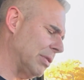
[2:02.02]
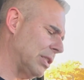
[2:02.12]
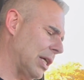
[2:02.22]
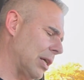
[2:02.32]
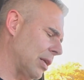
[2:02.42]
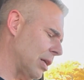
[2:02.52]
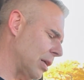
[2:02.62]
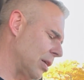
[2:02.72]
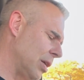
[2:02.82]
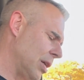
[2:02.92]
C in
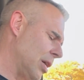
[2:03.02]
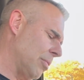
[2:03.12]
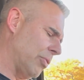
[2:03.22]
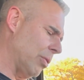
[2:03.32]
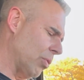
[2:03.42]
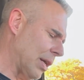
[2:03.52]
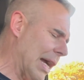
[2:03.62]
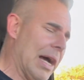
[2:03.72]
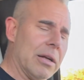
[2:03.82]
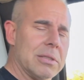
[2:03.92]

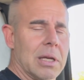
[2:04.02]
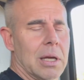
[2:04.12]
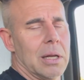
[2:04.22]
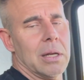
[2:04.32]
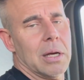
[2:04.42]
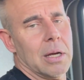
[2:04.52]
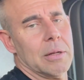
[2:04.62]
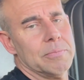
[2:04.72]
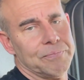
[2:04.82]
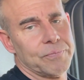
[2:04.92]
pre-workouts and
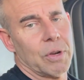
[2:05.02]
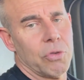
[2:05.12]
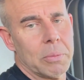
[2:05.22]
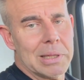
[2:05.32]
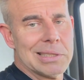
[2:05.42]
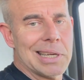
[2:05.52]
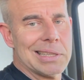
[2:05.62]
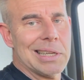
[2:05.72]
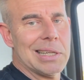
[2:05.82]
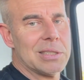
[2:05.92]
formulas
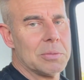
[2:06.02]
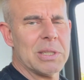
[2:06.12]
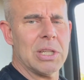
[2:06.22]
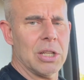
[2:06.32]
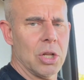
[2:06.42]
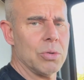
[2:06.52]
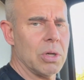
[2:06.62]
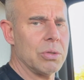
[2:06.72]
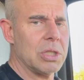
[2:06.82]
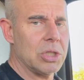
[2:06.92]
like this, especially at low
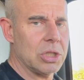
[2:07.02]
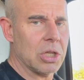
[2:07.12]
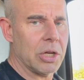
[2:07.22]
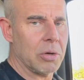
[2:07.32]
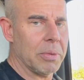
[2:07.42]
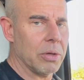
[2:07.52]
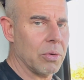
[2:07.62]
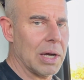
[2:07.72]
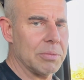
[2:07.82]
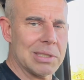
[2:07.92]
dosages, 100
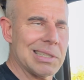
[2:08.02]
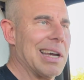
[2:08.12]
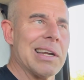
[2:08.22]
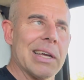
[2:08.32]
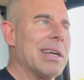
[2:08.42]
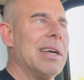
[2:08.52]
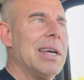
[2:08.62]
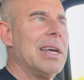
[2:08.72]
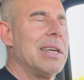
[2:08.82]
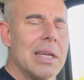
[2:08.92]
milligrams, just to kind of like
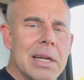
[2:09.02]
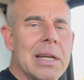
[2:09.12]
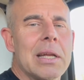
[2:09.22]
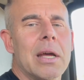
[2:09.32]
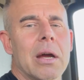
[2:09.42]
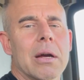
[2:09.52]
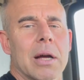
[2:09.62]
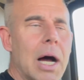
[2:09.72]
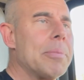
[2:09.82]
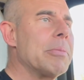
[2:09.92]
get it in there,
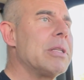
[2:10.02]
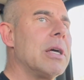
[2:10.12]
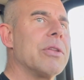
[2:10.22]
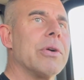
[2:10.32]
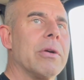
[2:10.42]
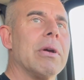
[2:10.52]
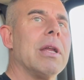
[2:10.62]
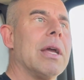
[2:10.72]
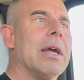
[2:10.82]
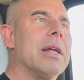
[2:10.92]
complement the other
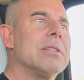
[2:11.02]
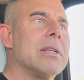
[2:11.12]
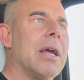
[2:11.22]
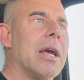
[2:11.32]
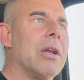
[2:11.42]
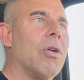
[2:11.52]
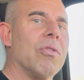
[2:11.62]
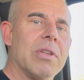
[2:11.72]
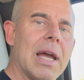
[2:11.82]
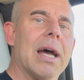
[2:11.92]
ingredients, and
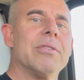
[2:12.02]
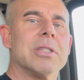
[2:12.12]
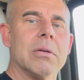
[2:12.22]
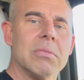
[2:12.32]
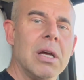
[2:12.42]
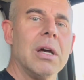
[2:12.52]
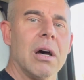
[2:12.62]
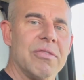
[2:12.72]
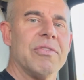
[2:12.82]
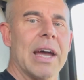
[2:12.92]
hopefully have some
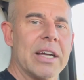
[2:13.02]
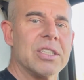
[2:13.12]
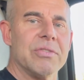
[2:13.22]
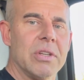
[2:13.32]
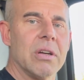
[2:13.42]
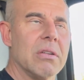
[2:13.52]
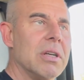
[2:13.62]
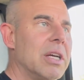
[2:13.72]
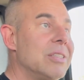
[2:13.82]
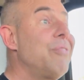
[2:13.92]
effects if you're
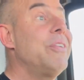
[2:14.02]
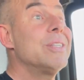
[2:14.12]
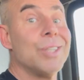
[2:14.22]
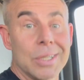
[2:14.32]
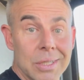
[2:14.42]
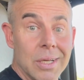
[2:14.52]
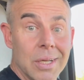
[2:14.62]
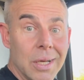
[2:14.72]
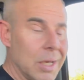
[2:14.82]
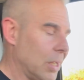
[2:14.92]
deficient
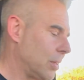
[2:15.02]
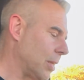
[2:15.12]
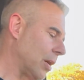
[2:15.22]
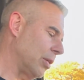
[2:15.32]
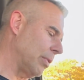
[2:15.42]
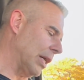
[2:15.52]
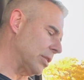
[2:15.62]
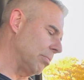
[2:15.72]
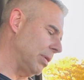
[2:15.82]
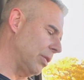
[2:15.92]
in it there. Then we got
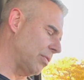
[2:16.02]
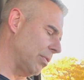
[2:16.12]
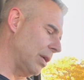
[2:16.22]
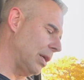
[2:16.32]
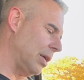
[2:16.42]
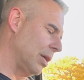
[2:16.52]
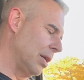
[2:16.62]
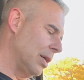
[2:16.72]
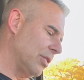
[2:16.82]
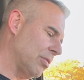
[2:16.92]
some B3,
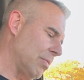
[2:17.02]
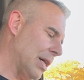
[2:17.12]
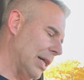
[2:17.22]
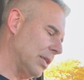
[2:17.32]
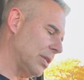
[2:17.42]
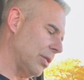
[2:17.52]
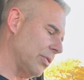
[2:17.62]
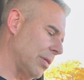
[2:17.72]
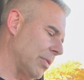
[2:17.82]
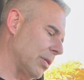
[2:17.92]
some niacin,
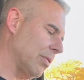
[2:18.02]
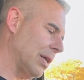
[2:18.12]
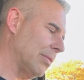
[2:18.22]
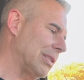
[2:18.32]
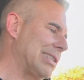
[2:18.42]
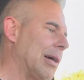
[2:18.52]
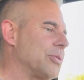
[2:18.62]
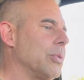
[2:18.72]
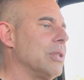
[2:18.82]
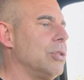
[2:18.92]
30 milligrams. This
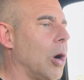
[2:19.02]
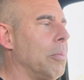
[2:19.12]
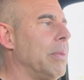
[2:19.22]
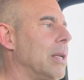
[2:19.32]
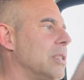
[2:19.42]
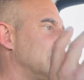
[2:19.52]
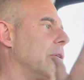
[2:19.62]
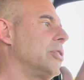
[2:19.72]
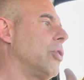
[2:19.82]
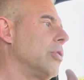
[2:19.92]
helps with dopamine and
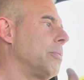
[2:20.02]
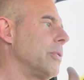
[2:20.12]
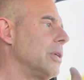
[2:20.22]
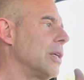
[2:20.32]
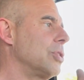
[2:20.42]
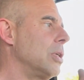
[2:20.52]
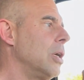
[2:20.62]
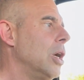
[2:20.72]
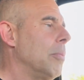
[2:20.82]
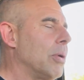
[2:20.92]
serotonin production,
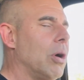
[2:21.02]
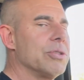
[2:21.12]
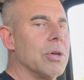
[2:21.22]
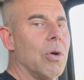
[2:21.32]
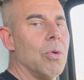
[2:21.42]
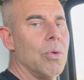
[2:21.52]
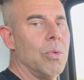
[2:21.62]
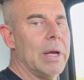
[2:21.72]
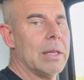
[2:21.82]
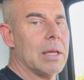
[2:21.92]
but also
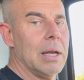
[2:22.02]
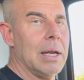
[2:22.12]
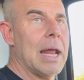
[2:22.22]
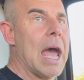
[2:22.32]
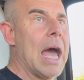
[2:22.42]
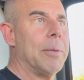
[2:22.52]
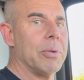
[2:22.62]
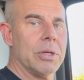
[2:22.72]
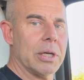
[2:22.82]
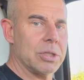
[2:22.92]
with NAD
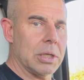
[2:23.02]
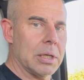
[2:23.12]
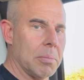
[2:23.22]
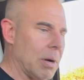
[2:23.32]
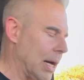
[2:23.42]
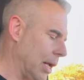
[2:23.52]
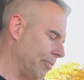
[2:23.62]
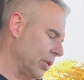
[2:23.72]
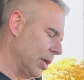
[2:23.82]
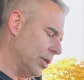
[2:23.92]
production in the body.
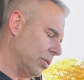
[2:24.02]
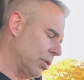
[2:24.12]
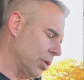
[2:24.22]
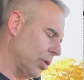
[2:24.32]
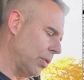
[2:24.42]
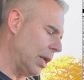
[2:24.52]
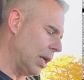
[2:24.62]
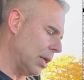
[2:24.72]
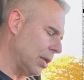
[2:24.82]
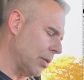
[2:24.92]
So good
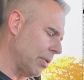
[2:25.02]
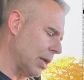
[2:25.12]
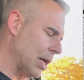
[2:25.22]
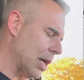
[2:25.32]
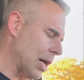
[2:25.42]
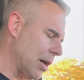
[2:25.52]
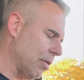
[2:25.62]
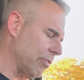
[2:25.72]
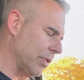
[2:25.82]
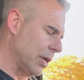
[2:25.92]
ingredient. Then we have